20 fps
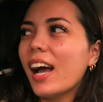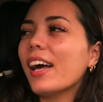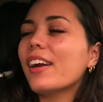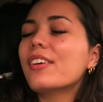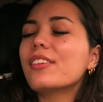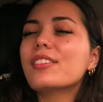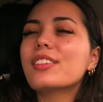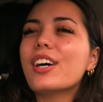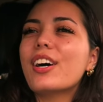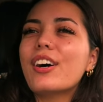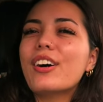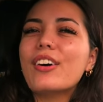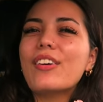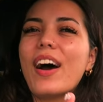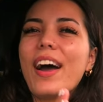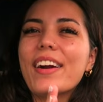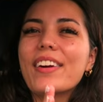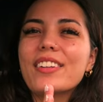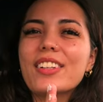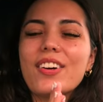I don't know,
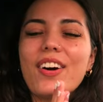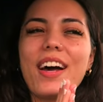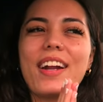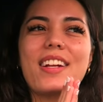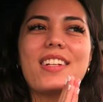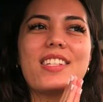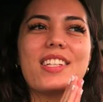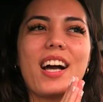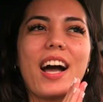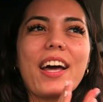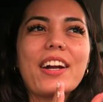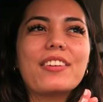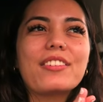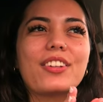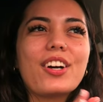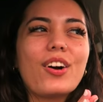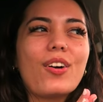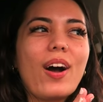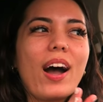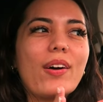I don't know how to do, I don't
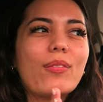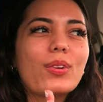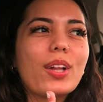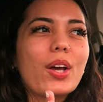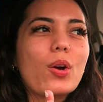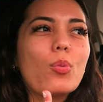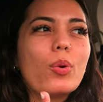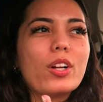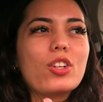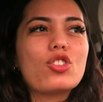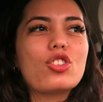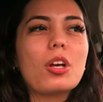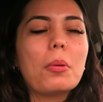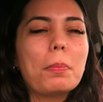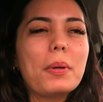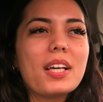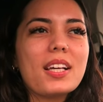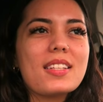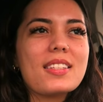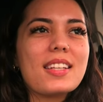know like what
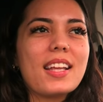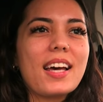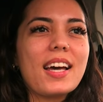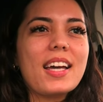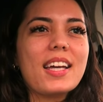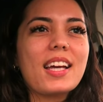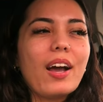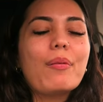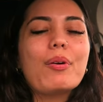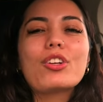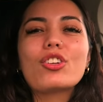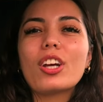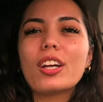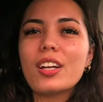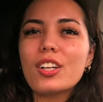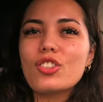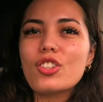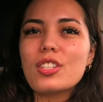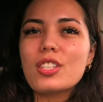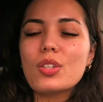shipping is like. I wish I
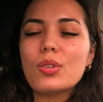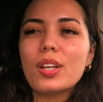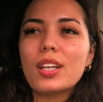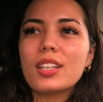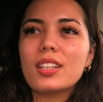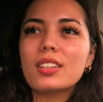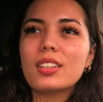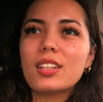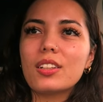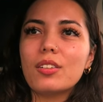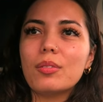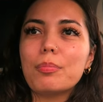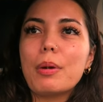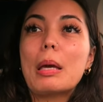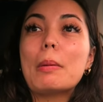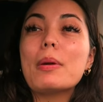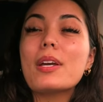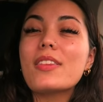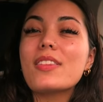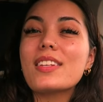could just do like a little,
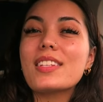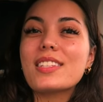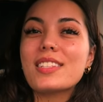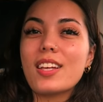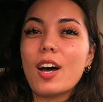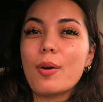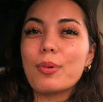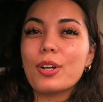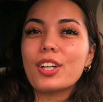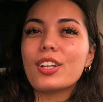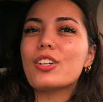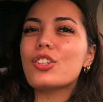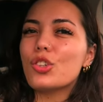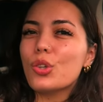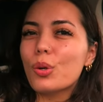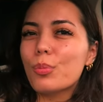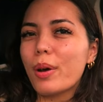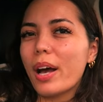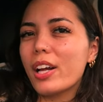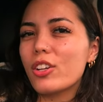maybe in the summer. Could
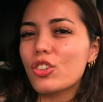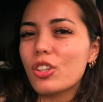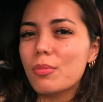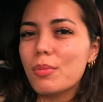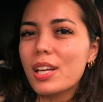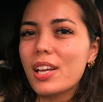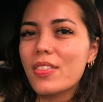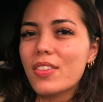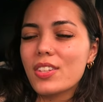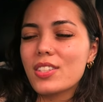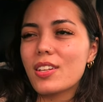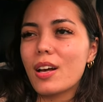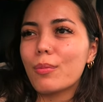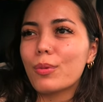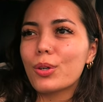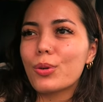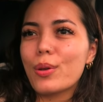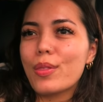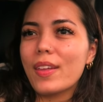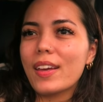you imagine me in the
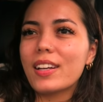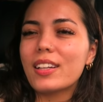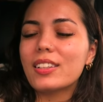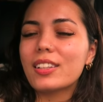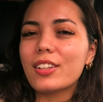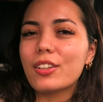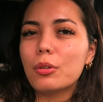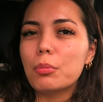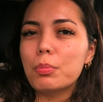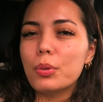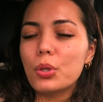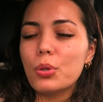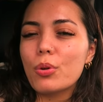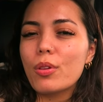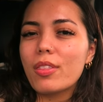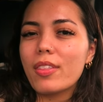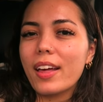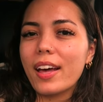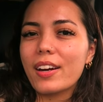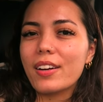summer with like a little
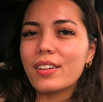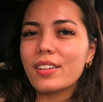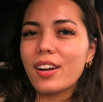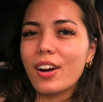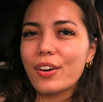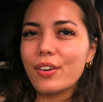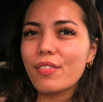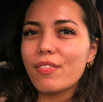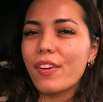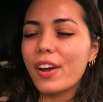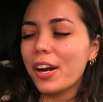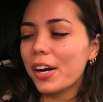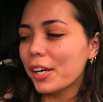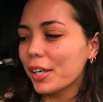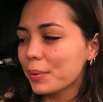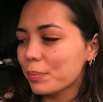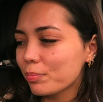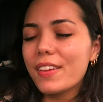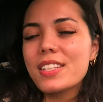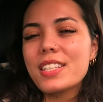booth at an art
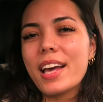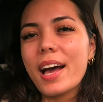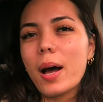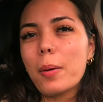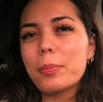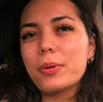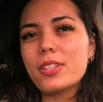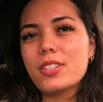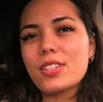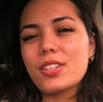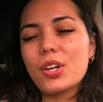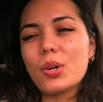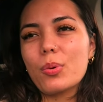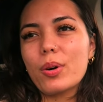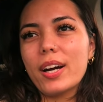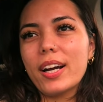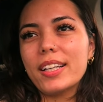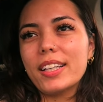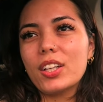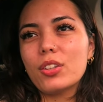fair? This happens though,
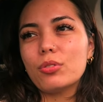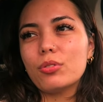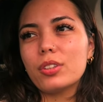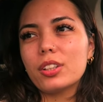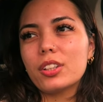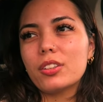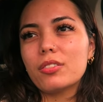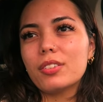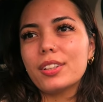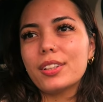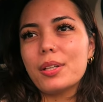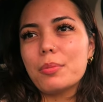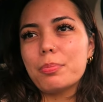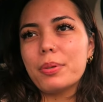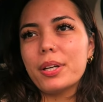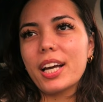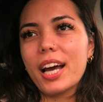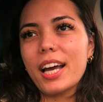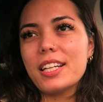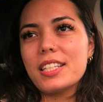where I get really really
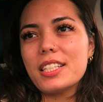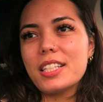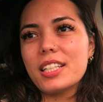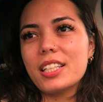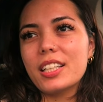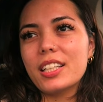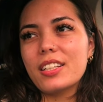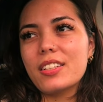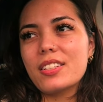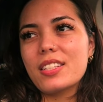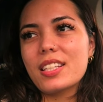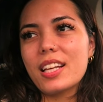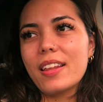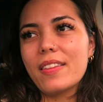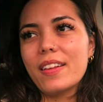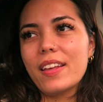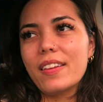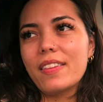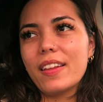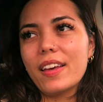ideas
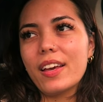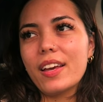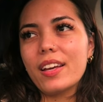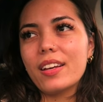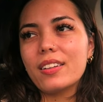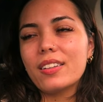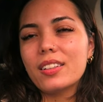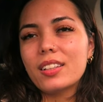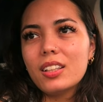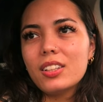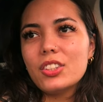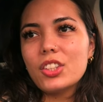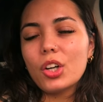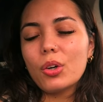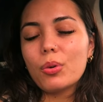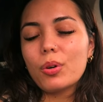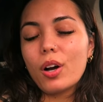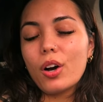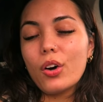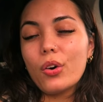and then they
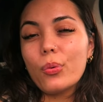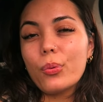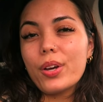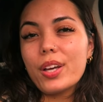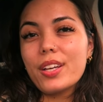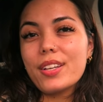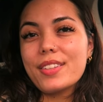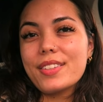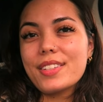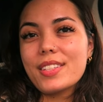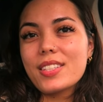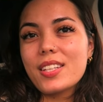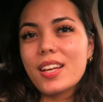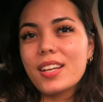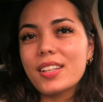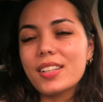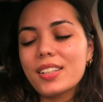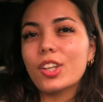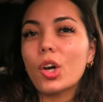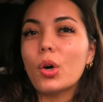don't always
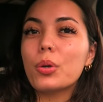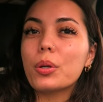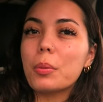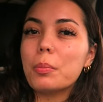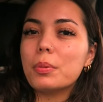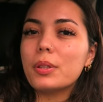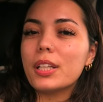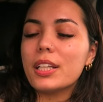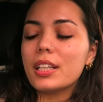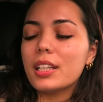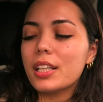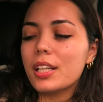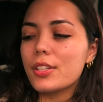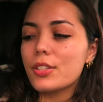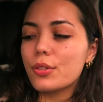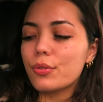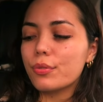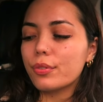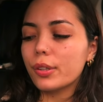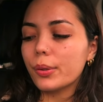go completely
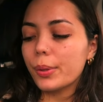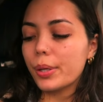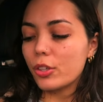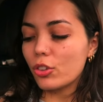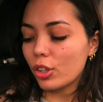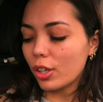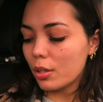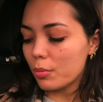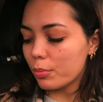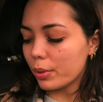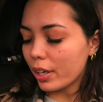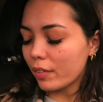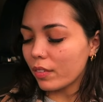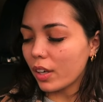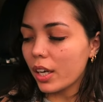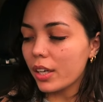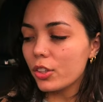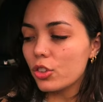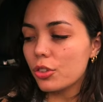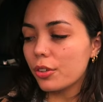into fruition, but I've
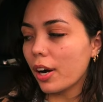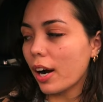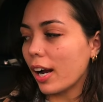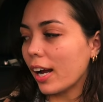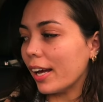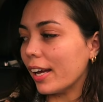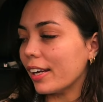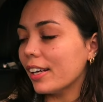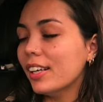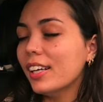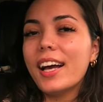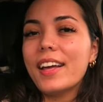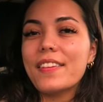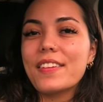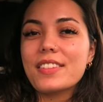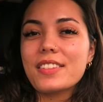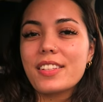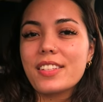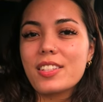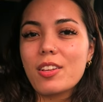got to try, and
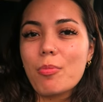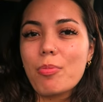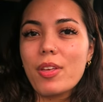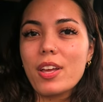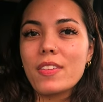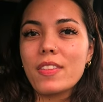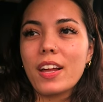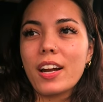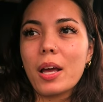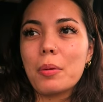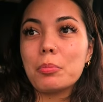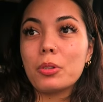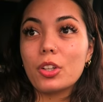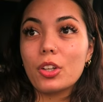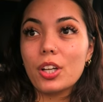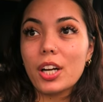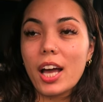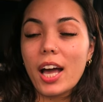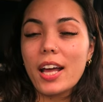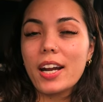this is something that I'm
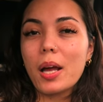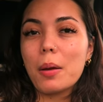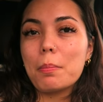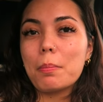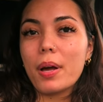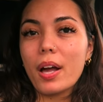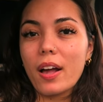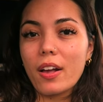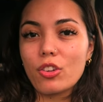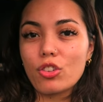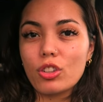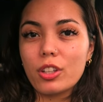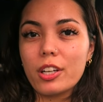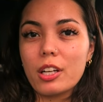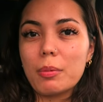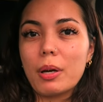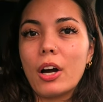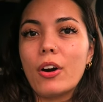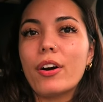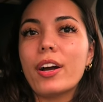good at, I'm passionate
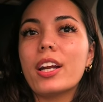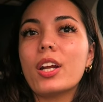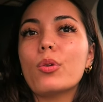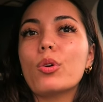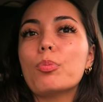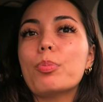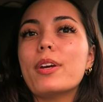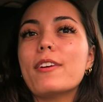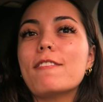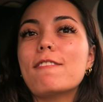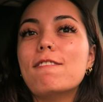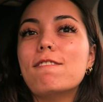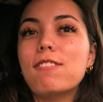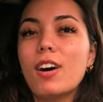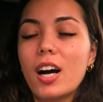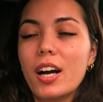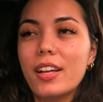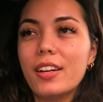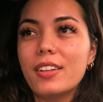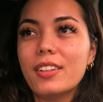about, and it would be
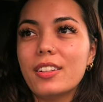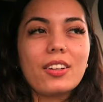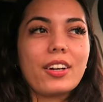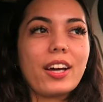fun.